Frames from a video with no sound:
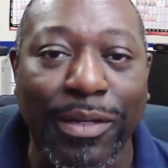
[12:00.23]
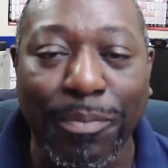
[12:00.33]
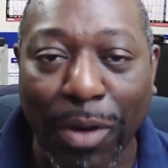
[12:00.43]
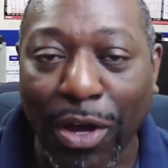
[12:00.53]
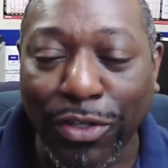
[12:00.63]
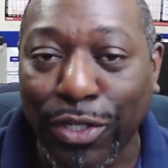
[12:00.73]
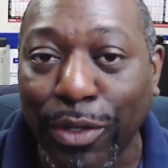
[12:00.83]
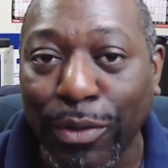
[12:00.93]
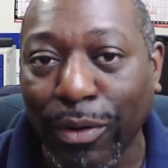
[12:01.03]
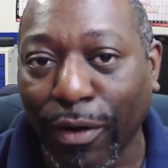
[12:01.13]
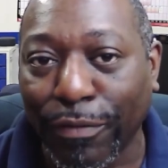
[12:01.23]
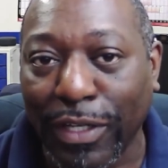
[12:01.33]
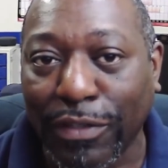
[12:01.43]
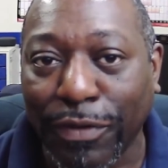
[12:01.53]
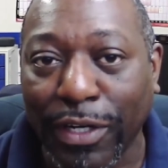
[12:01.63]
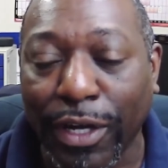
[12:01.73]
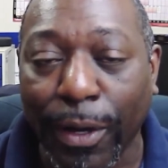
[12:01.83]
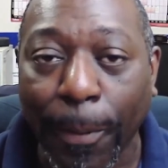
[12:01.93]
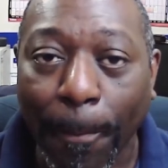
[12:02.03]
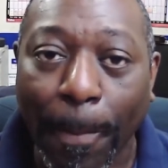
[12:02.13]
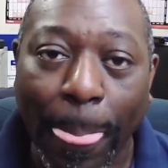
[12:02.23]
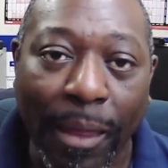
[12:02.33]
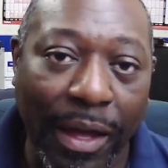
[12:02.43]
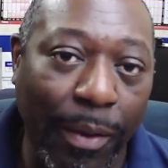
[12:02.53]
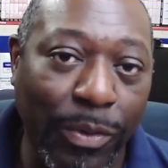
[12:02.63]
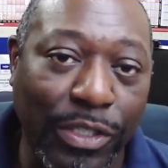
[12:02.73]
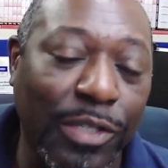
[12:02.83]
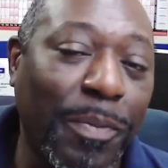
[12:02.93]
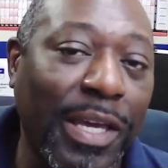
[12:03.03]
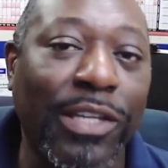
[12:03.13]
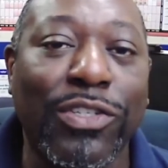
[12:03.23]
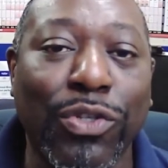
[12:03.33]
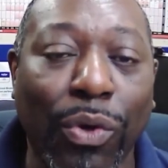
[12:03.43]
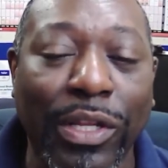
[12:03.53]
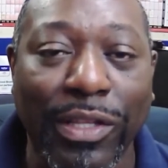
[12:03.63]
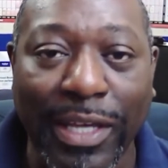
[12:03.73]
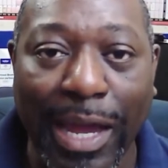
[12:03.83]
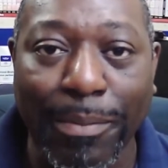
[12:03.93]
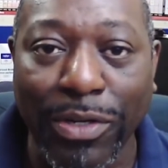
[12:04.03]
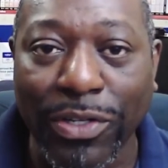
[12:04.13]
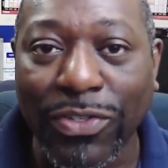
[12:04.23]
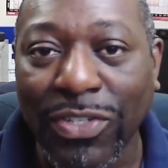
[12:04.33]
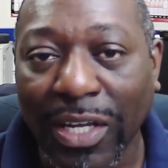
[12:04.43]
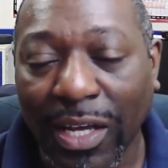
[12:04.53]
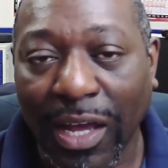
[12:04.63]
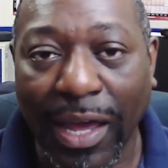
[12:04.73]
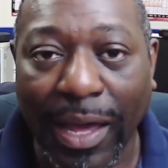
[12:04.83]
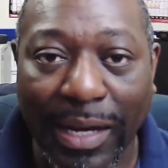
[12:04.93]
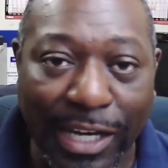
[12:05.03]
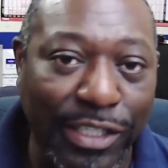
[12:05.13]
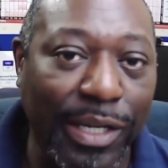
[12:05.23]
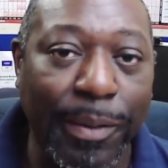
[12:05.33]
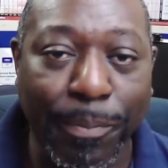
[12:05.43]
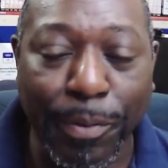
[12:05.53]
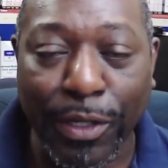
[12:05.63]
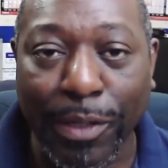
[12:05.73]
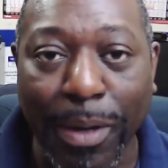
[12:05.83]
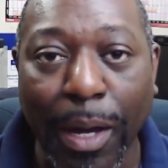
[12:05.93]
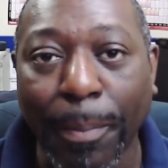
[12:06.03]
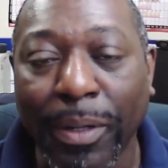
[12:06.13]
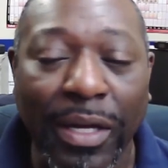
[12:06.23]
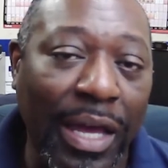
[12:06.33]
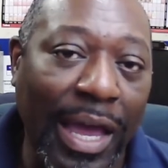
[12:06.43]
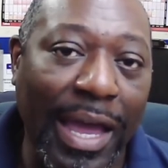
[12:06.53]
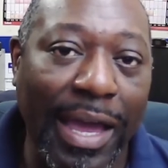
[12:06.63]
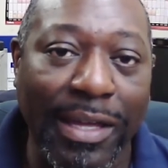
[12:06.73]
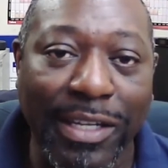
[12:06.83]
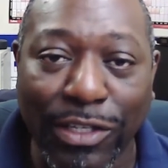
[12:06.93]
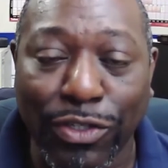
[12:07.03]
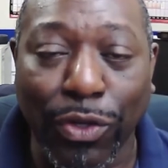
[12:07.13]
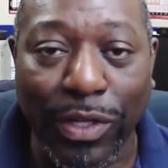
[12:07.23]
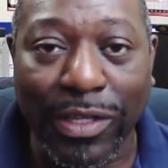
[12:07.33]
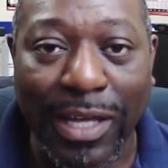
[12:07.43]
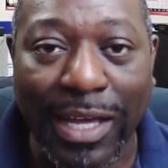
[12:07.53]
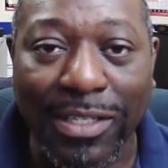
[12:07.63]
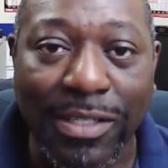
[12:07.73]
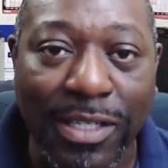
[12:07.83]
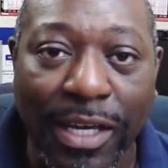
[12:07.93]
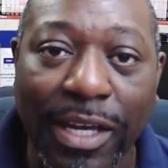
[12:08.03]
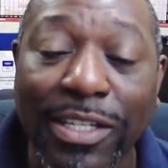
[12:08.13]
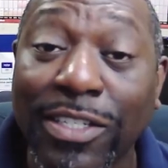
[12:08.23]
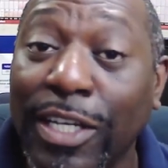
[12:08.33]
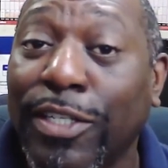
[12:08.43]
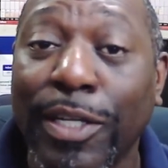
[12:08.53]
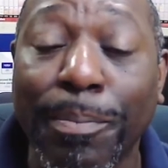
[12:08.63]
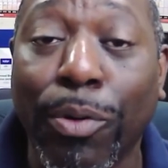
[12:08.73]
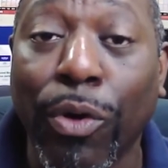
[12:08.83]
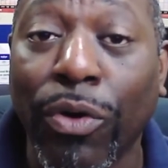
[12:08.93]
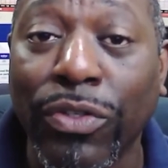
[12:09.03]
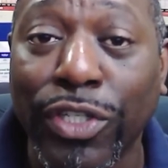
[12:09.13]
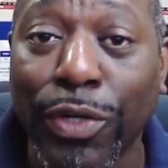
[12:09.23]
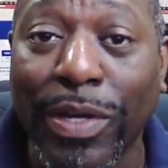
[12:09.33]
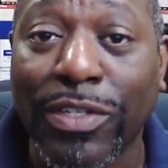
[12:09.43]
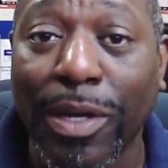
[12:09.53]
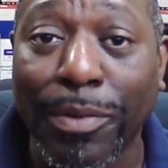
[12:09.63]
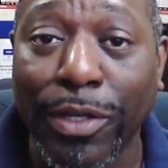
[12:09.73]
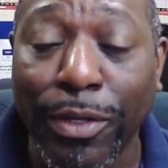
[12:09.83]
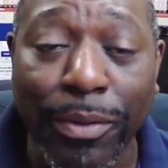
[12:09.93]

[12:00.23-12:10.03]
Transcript: part 2 of this video, which is me installing the cameras and actually putting them up and installing that 16-port USW